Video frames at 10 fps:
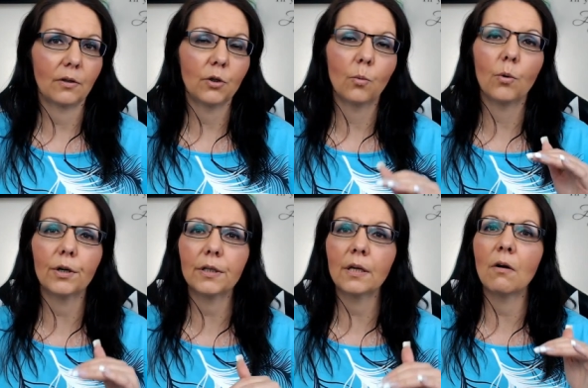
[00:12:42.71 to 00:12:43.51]
You're
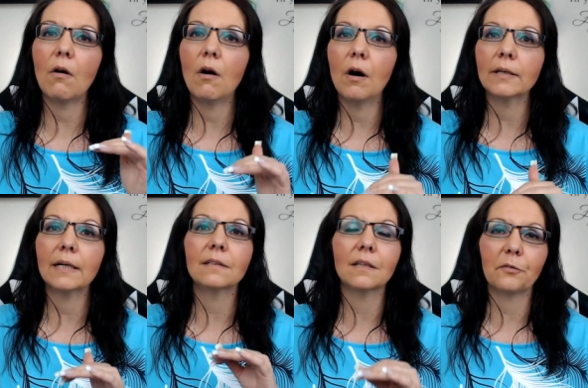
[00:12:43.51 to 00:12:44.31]
working on
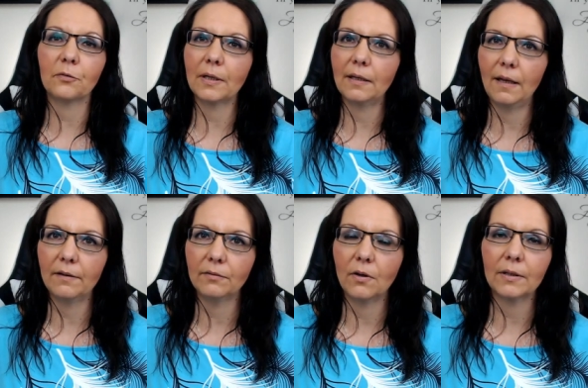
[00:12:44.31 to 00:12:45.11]
a different
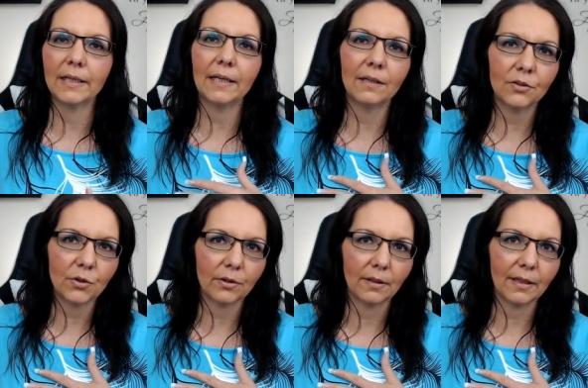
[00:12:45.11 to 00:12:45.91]
level, on an
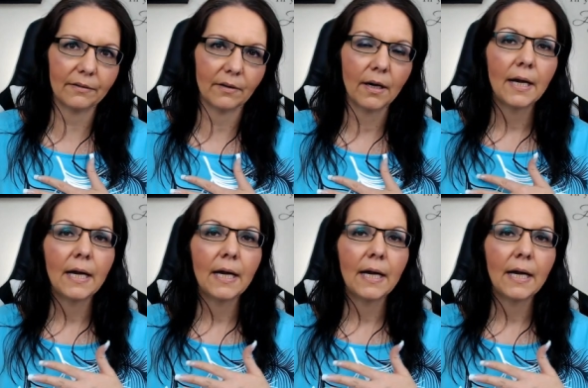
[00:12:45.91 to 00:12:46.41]
internal level.